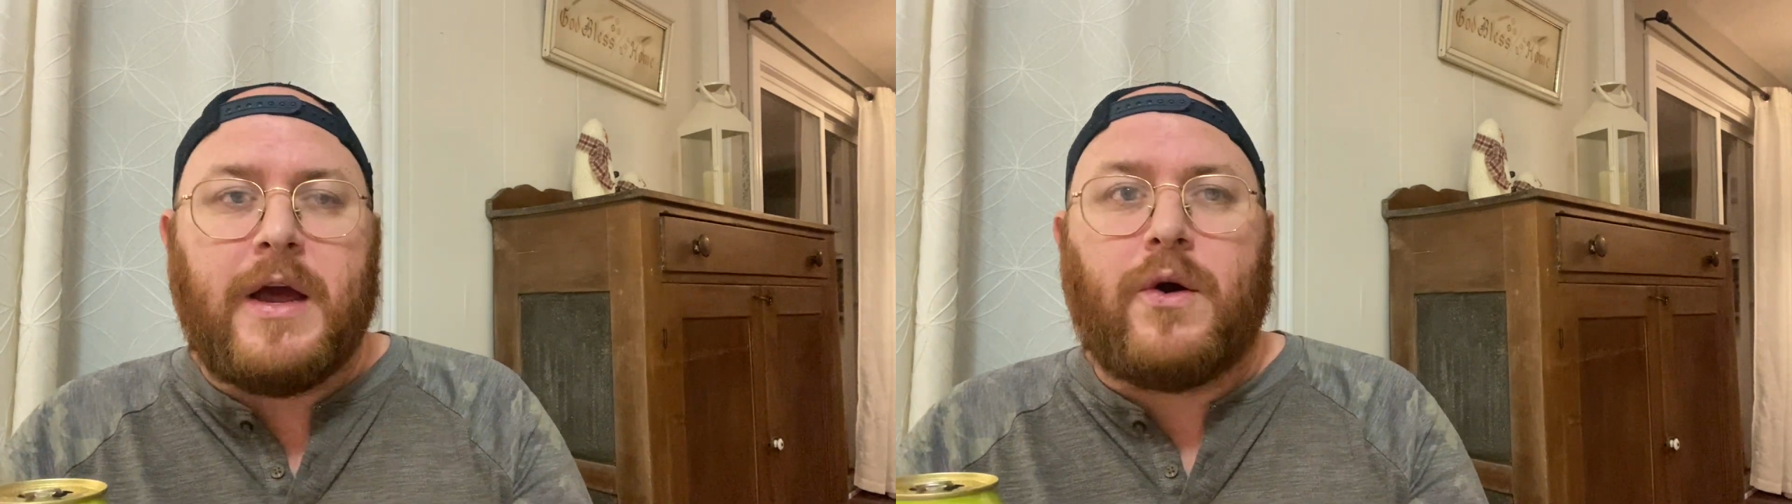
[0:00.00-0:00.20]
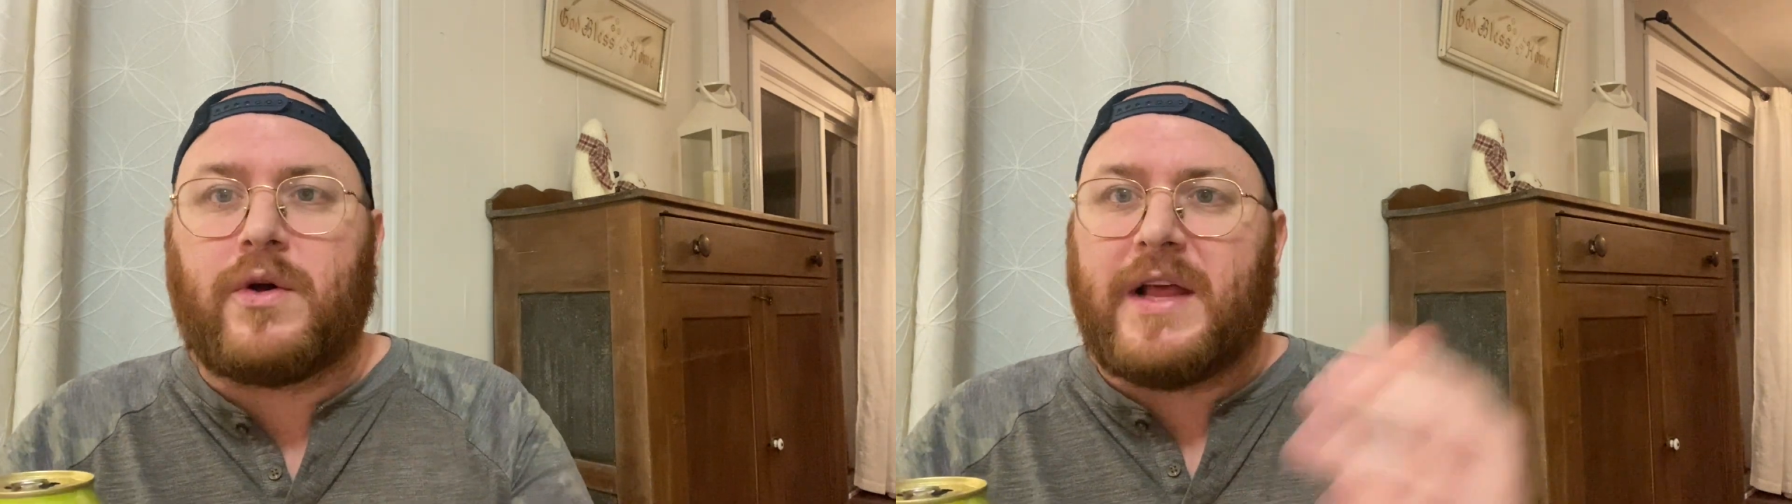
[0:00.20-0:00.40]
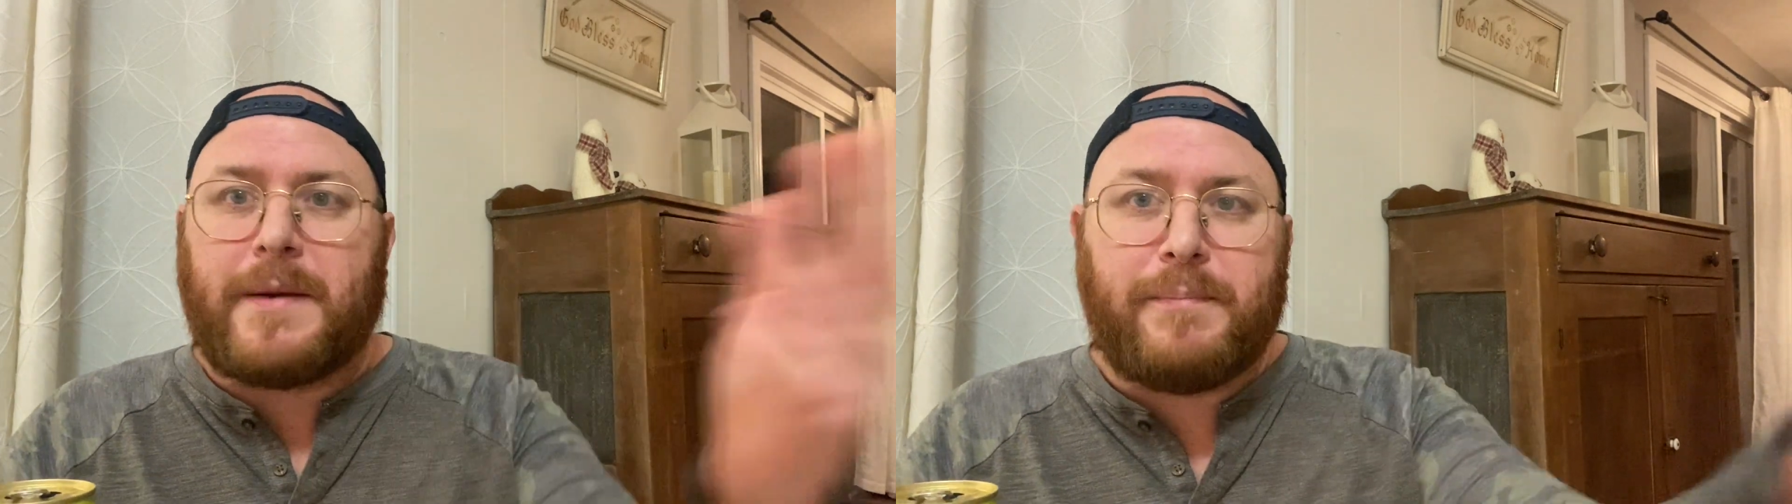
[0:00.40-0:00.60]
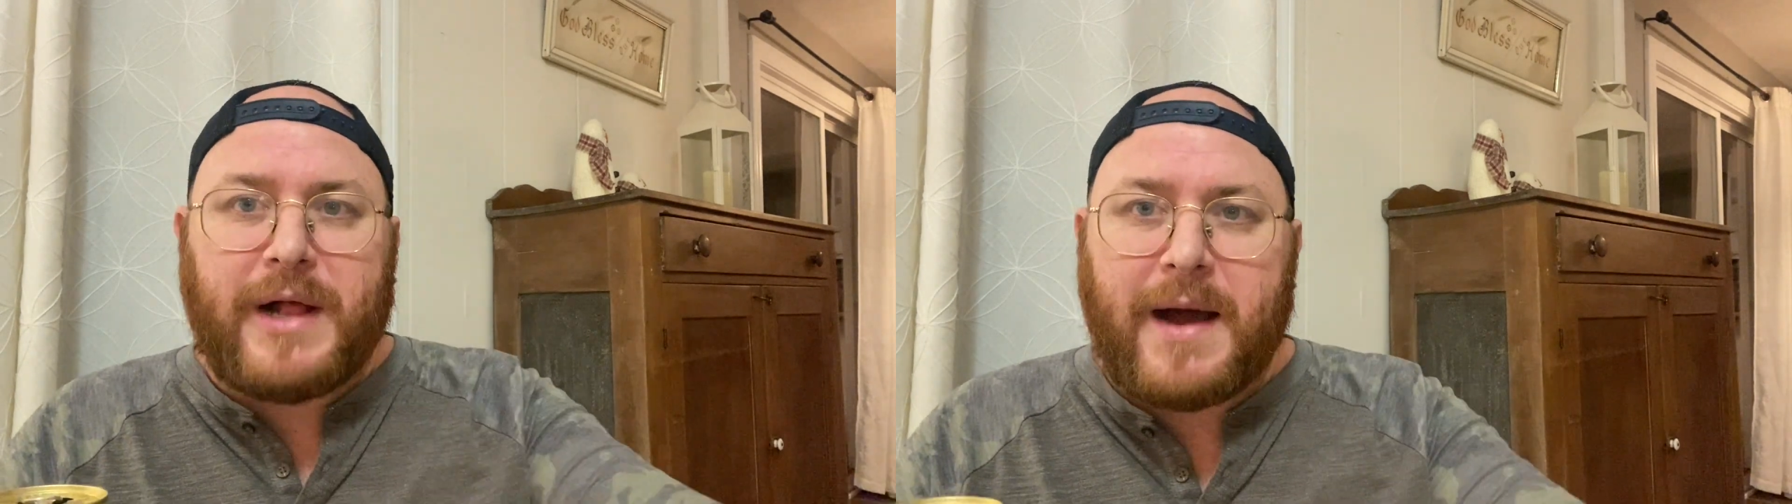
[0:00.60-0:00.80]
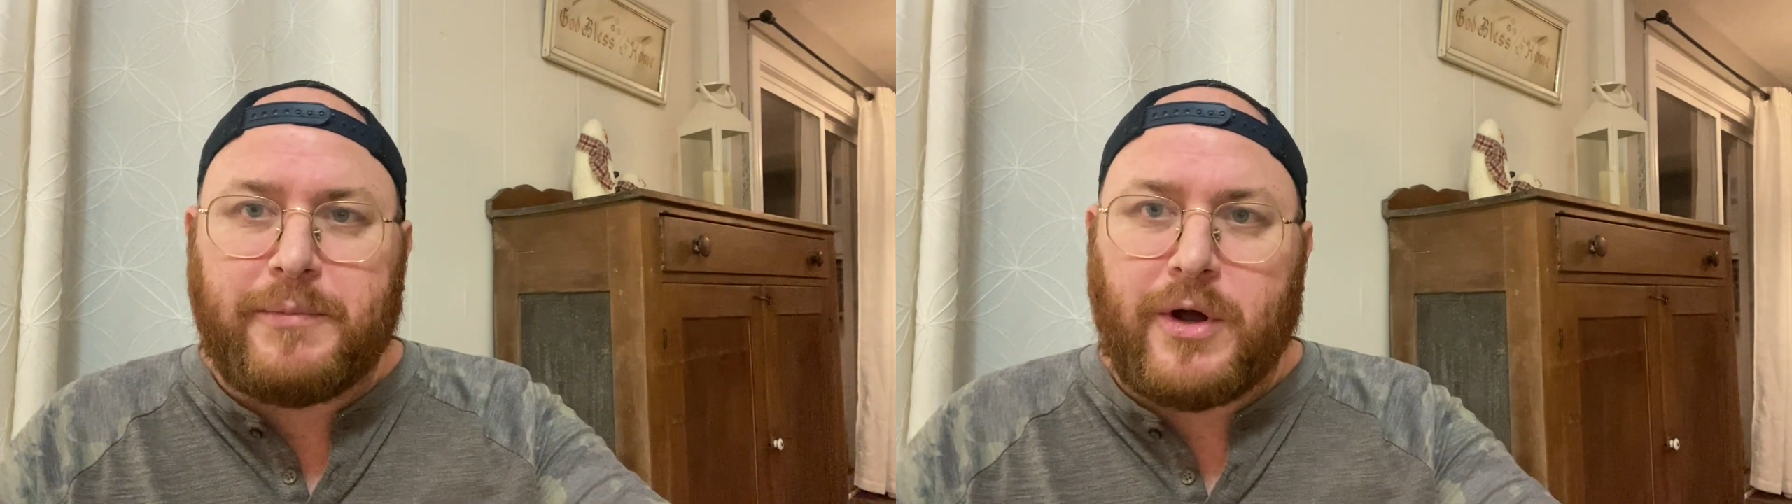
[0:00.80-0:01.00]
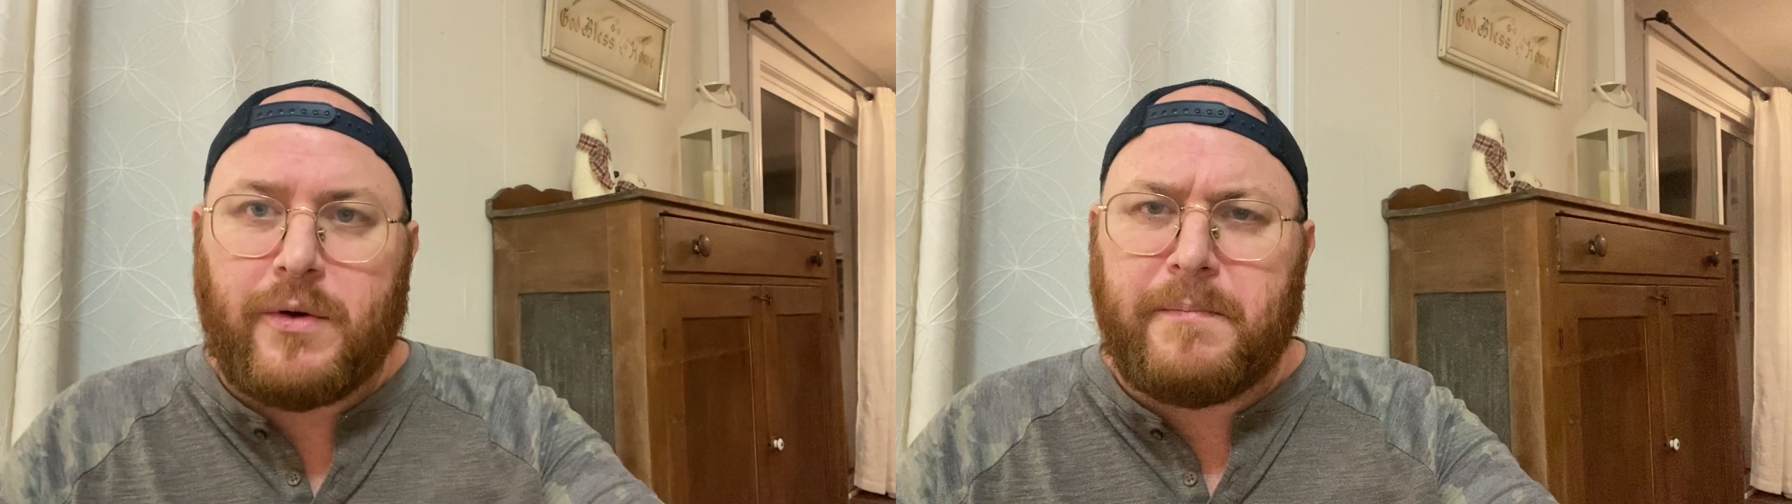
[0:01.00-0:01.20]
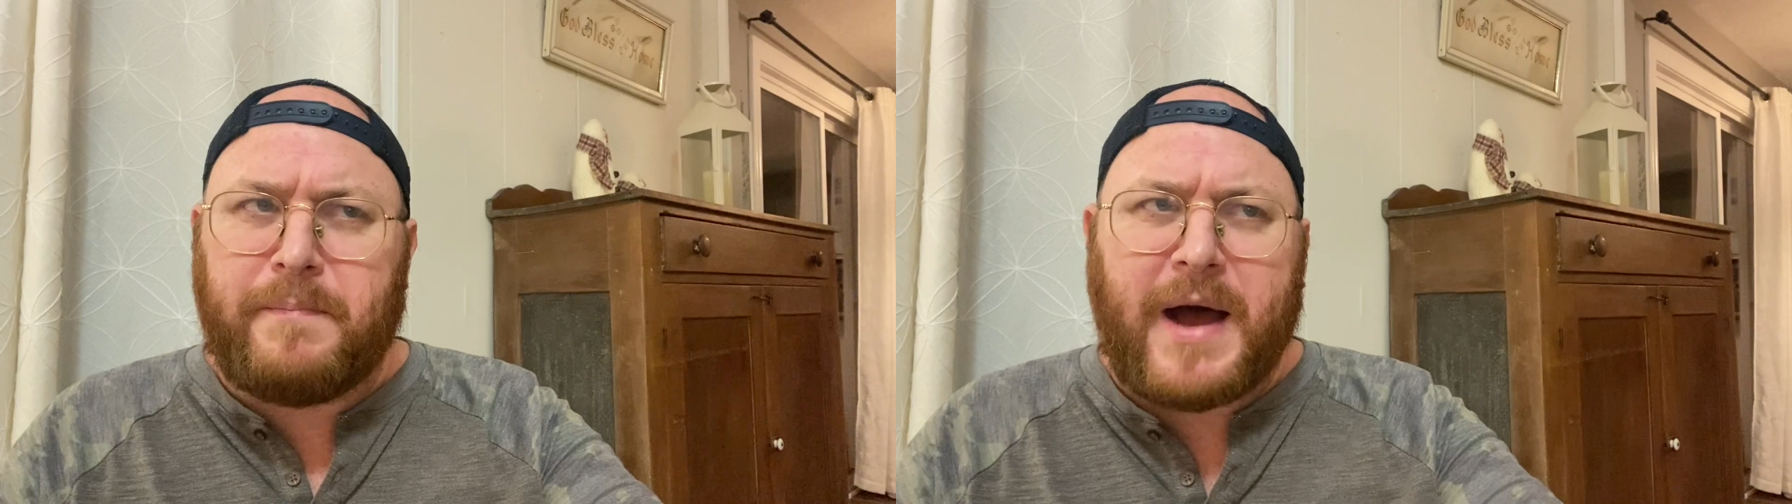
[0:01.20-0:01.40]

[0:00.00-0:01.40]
or like Blablo